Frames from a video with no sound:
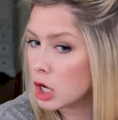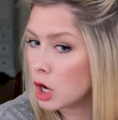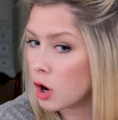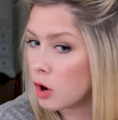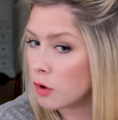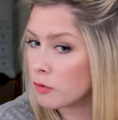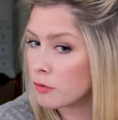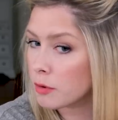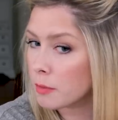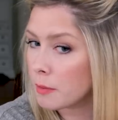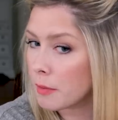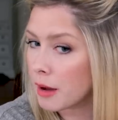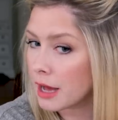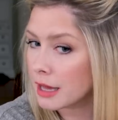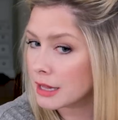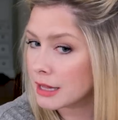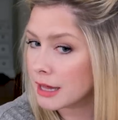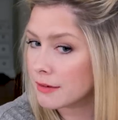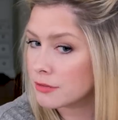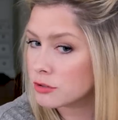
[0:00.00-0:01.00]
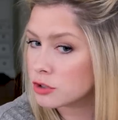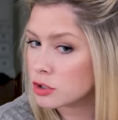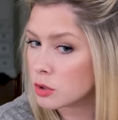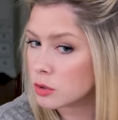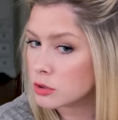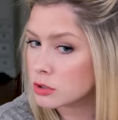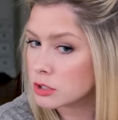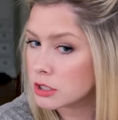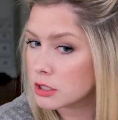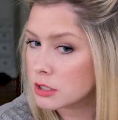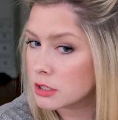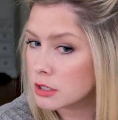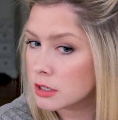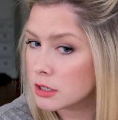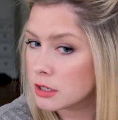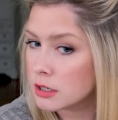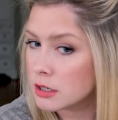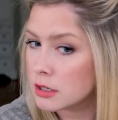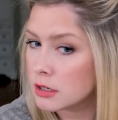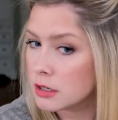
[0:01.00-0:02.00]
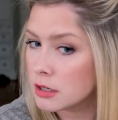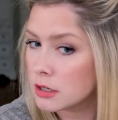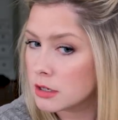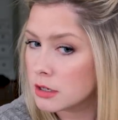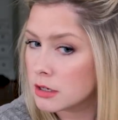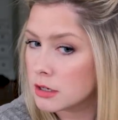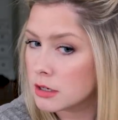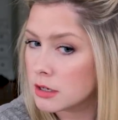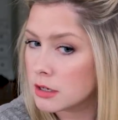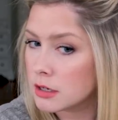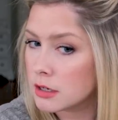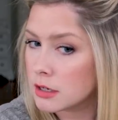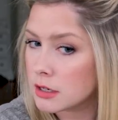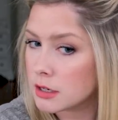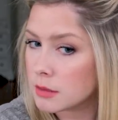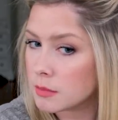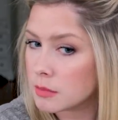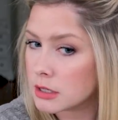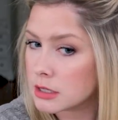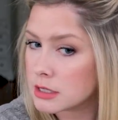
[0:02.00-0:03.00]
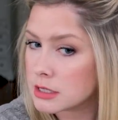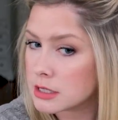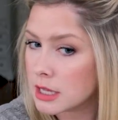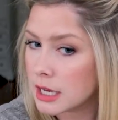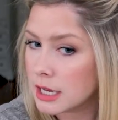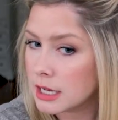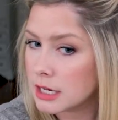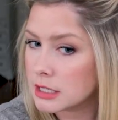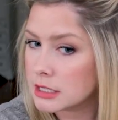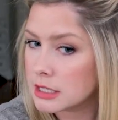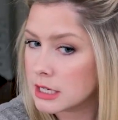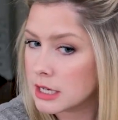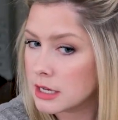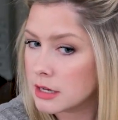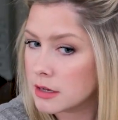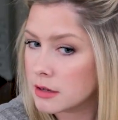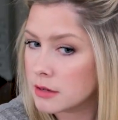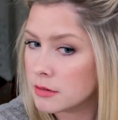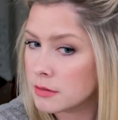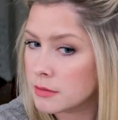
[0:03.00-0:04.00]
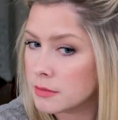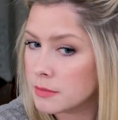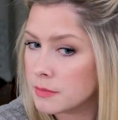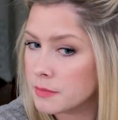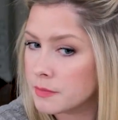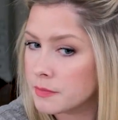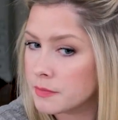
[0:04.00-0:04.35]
over my left shoulder. I'm going to slide it down.